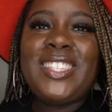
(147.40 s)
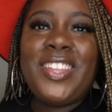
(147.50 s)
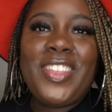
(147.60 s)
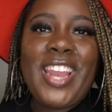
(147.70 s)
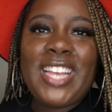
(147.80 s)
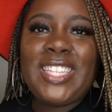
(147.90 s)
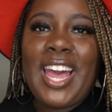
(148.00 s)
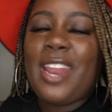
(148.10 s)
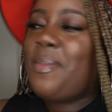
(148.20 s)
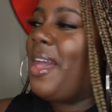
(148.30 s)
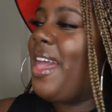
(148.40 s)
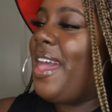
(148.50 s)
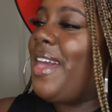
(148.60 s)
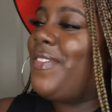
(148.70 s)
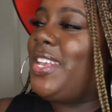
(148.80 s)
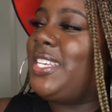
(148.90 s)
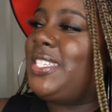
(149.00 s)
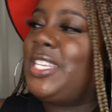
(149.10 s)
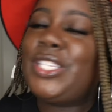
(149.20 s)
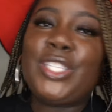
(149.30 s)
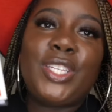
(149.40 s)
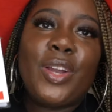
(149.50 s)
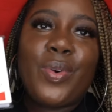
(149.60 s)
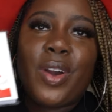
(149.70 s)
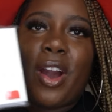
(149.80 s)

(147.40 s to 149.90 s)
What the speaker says: So the next item I have is this note